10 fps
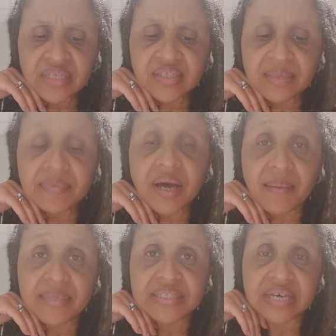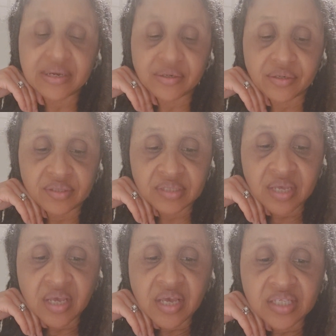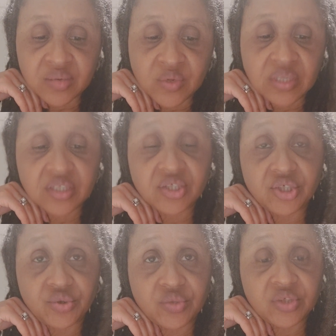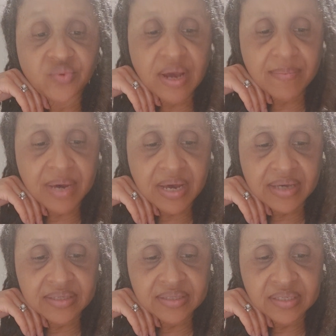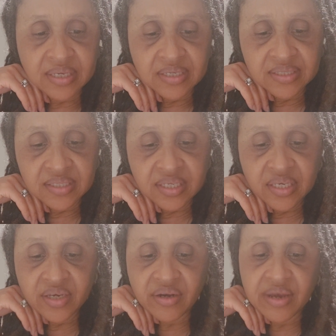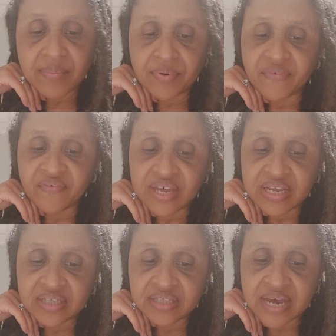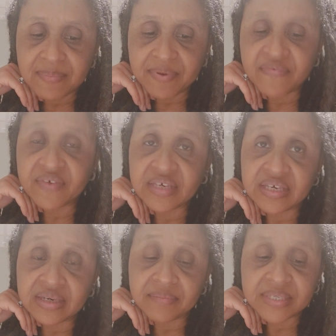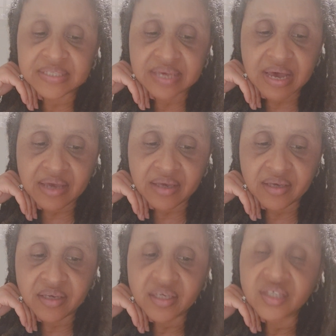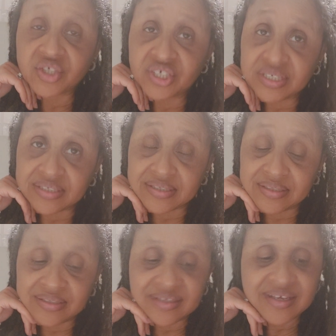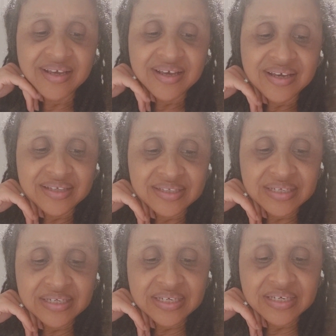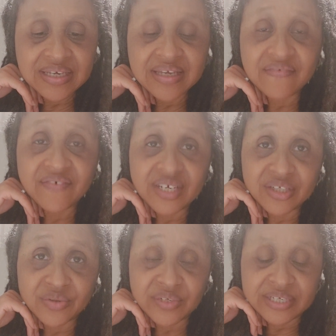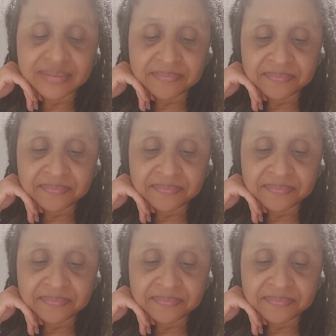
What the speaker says: Some commentators, as well as Jewish rabbis, see here a prophetic type of King Messiah, Jesus, ascending in victory.